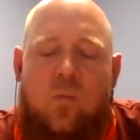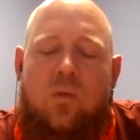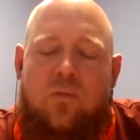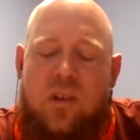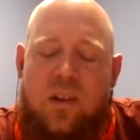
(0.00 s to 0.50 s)

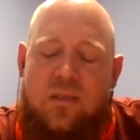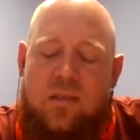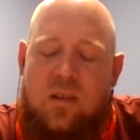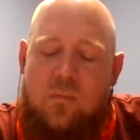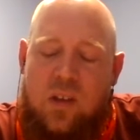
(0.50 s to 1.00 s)
Wolverine's
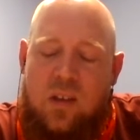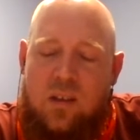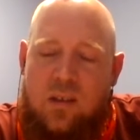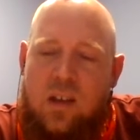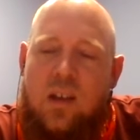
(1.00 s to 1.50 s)
going to
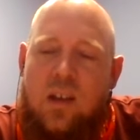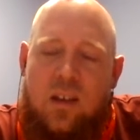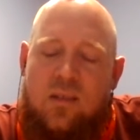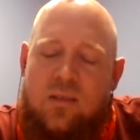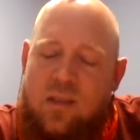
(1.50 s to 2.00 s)
be
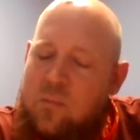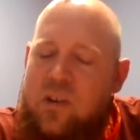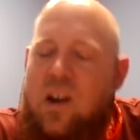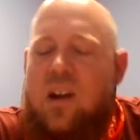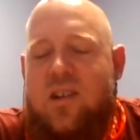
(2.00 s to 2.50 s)
he's
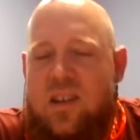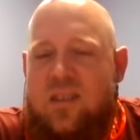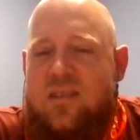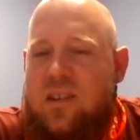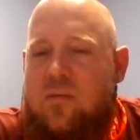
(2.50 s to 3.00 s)
temporary,
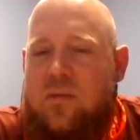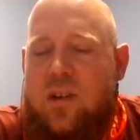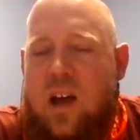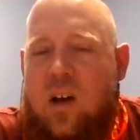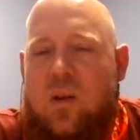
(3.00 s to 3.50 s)
he's in it for
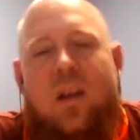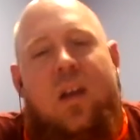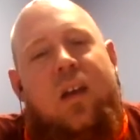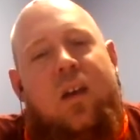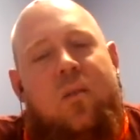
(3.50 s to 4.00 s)
now,
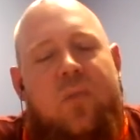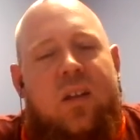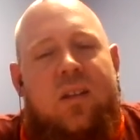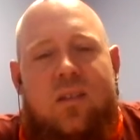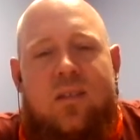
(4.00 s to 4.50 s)

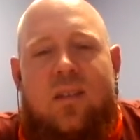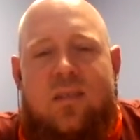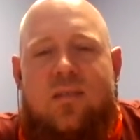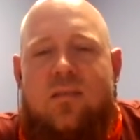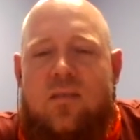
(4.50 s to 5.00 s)
but
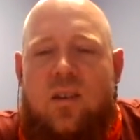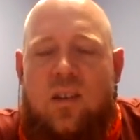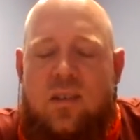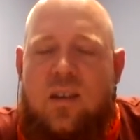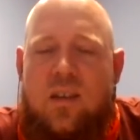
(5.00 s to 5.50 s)
let's
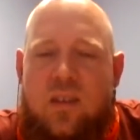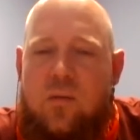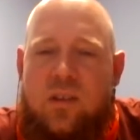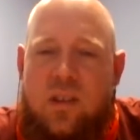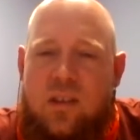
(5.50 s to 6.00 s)
say they
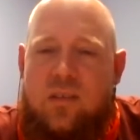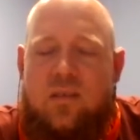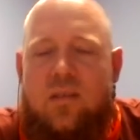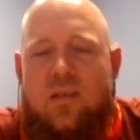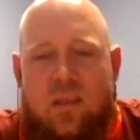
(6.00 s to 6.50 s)

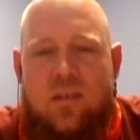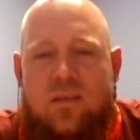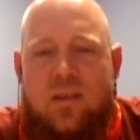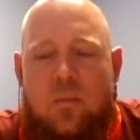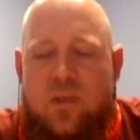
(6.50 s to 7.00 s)
release
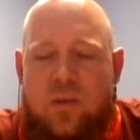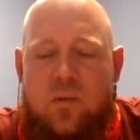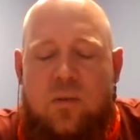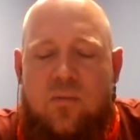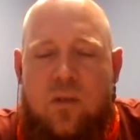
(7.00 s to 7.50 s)
Sabretooth